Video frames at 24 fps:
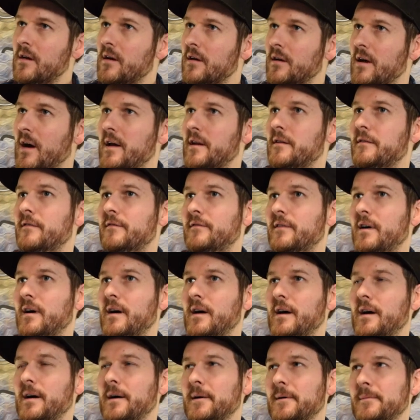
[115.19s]
kind of
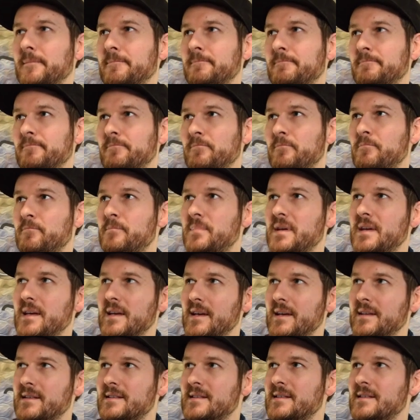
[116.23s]

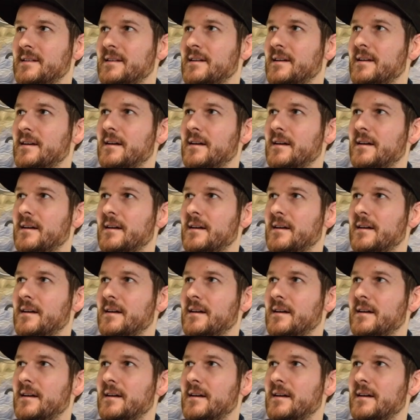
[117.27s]
peat,